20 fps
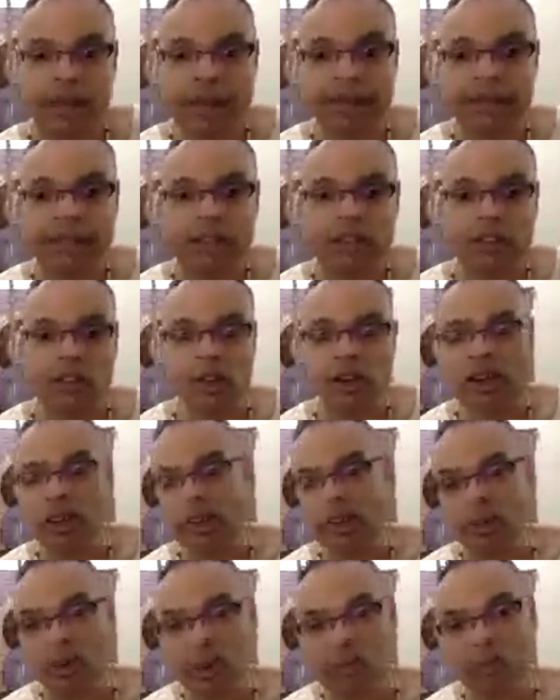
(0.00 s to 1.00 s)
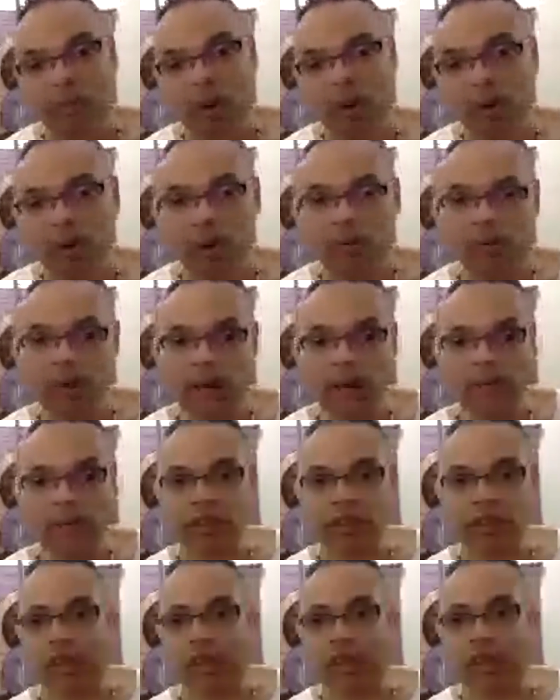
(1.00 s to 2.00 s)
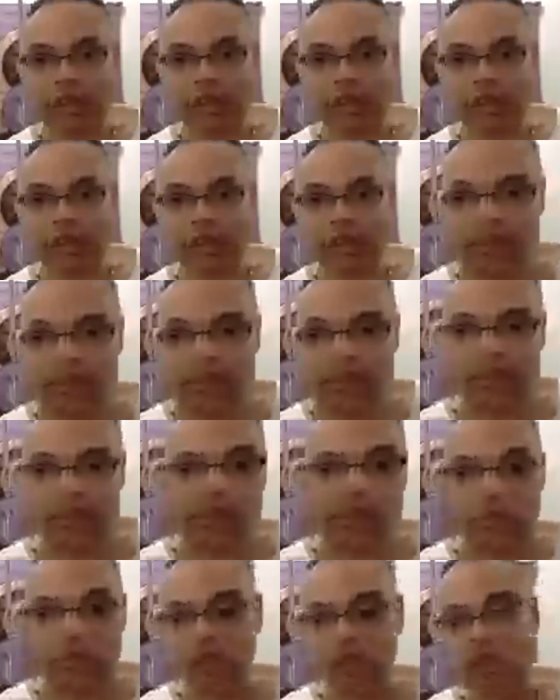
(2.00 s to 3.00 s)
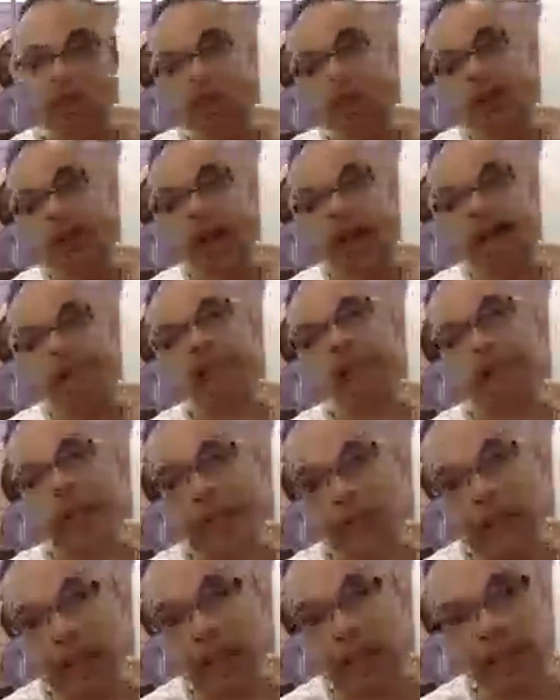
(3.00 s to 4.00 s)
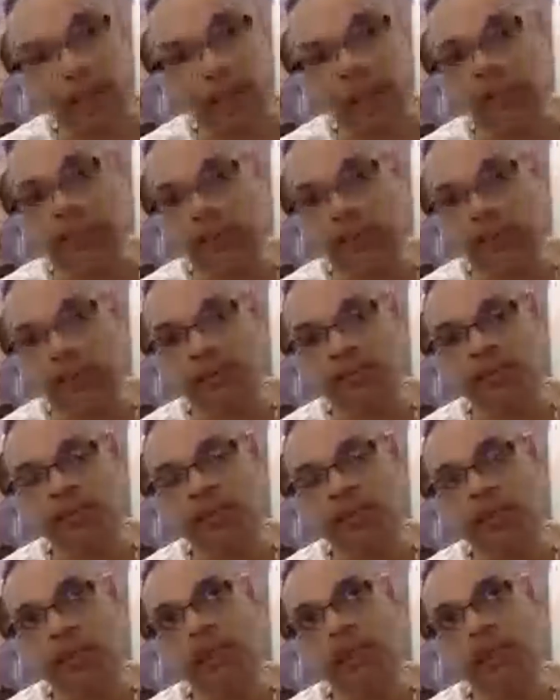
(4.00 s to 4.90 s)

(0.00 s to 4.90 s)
And that as long as that we're polarized in left brain thinking, you're going to have things like sexism,